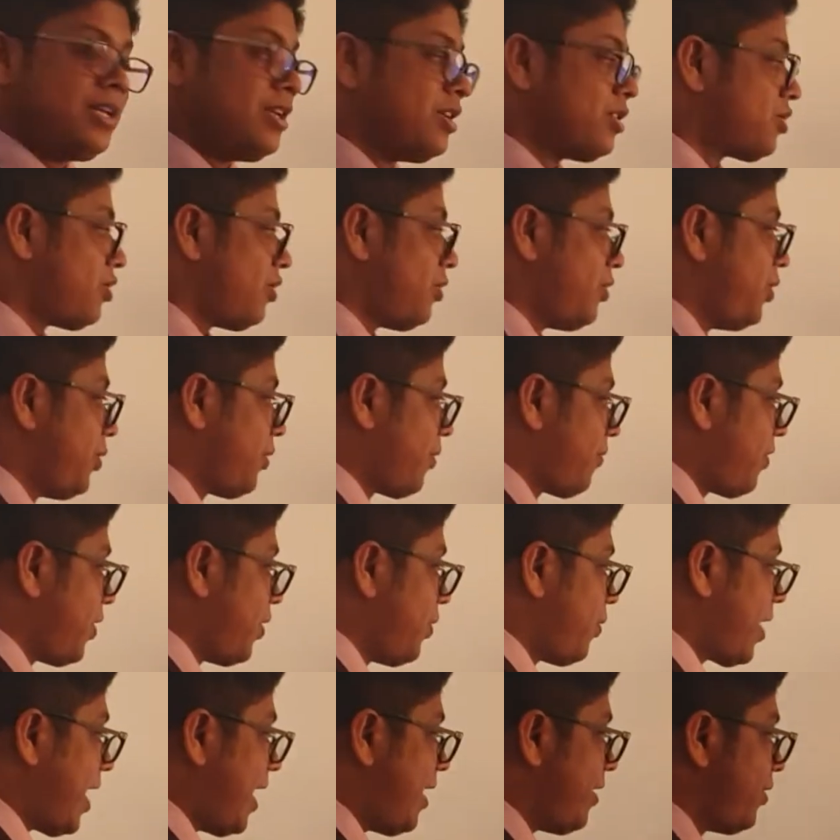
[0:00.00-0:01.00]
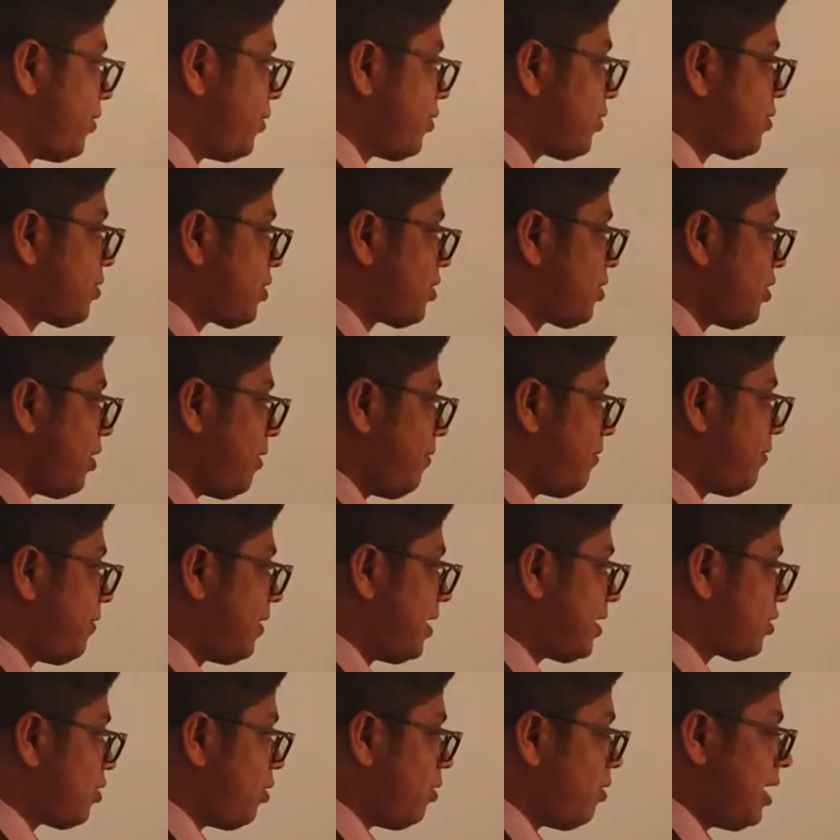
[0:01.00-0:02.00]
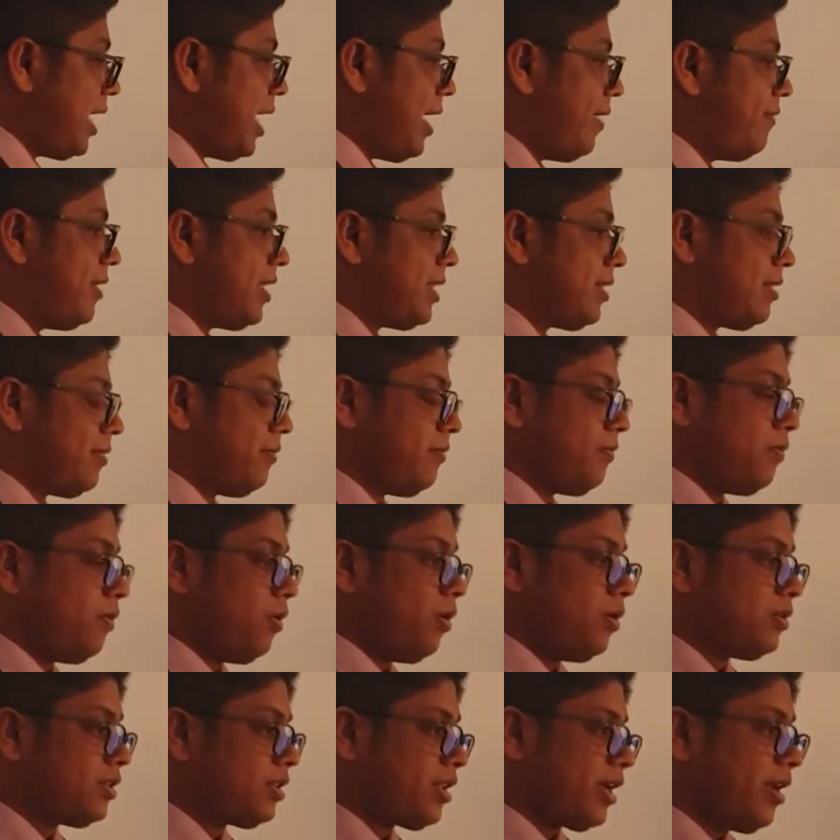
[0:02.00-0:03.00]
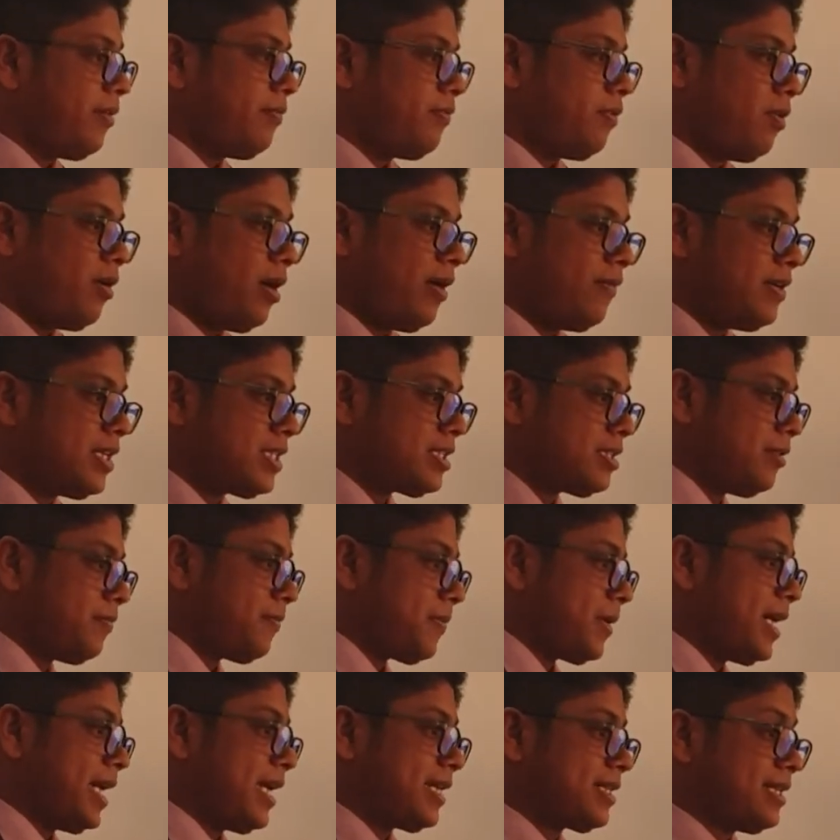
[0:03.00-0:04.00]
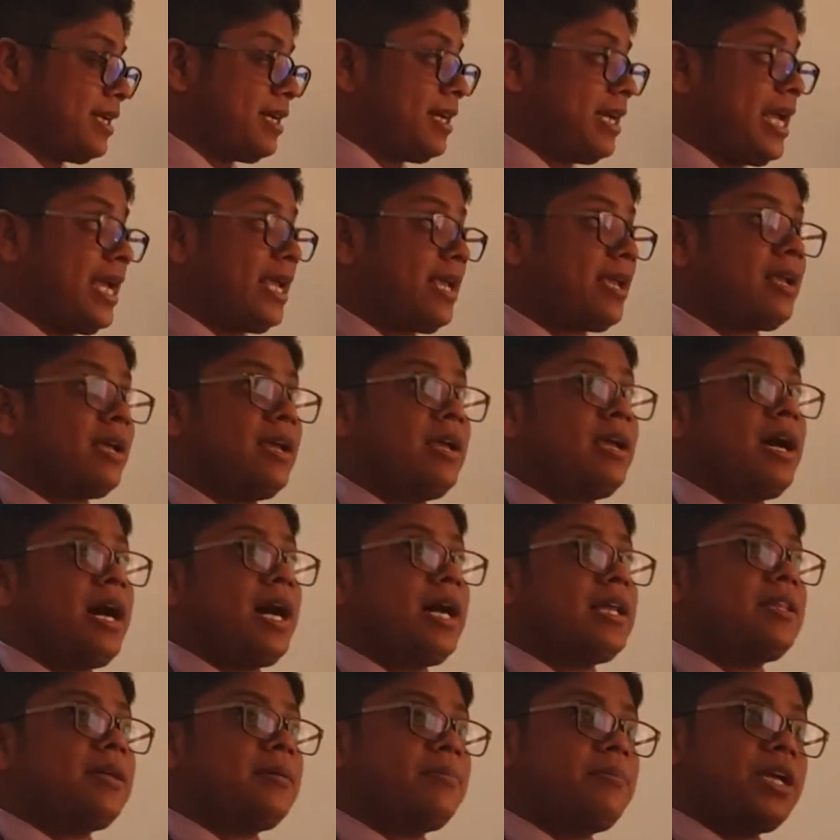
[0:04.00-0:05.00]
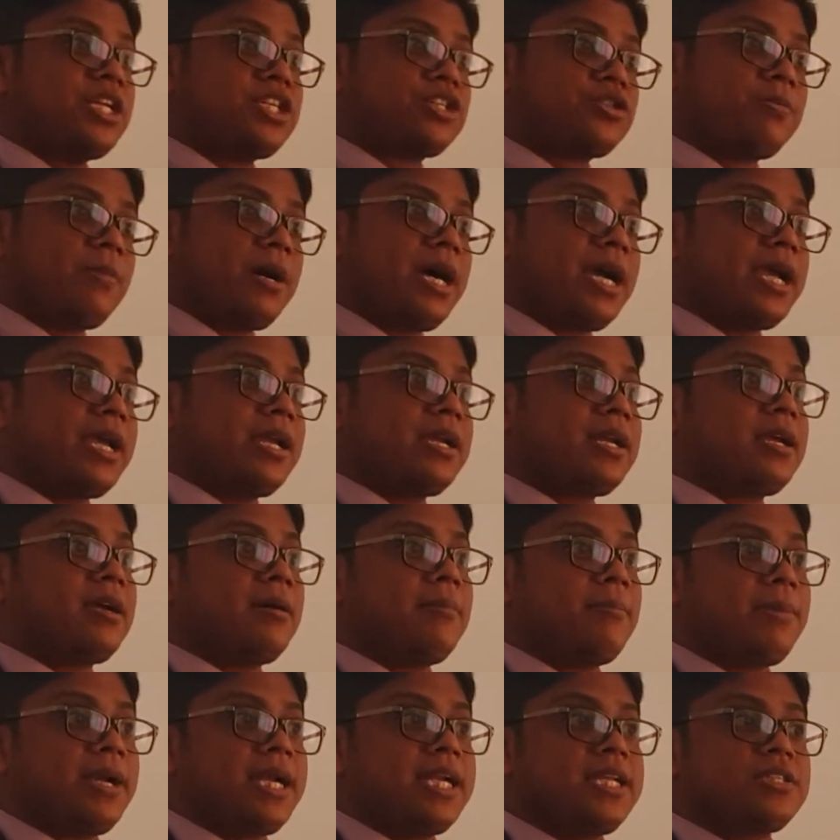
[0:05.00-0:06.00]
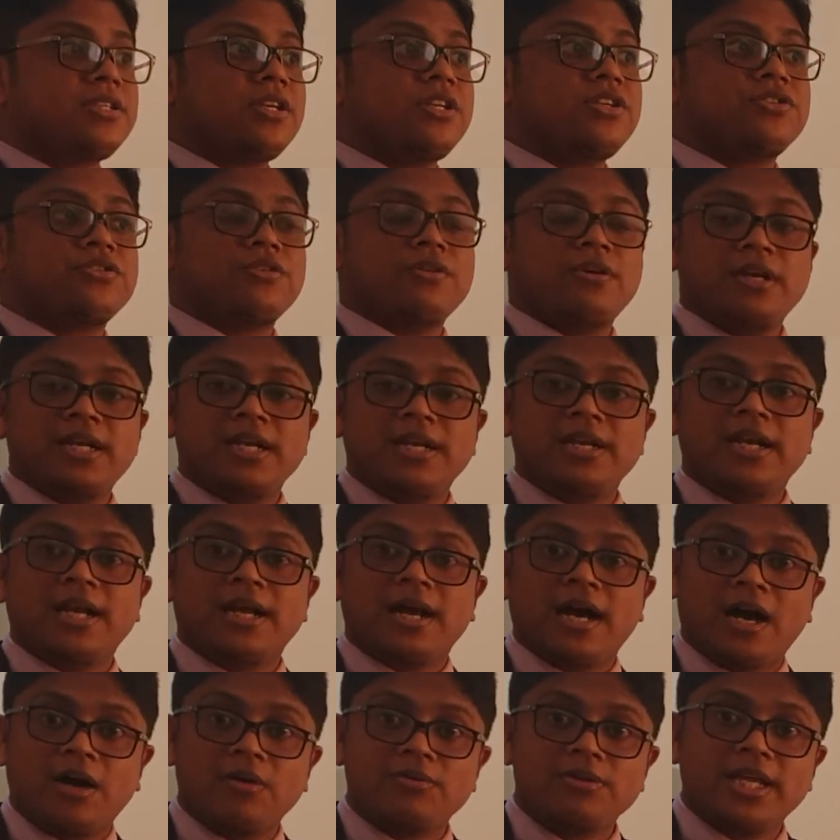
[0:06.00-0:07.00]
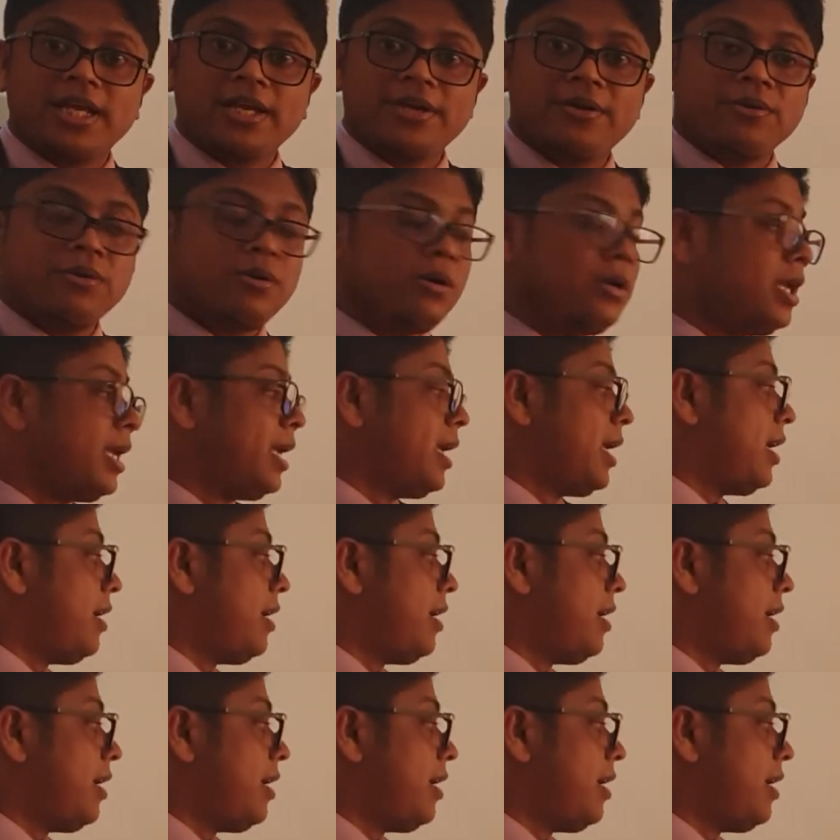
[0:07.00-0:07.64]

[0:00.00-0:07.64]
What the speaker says: So if you can use of solar with 3-4 hours of production, like other benchmarking companies in Sweden, how they do,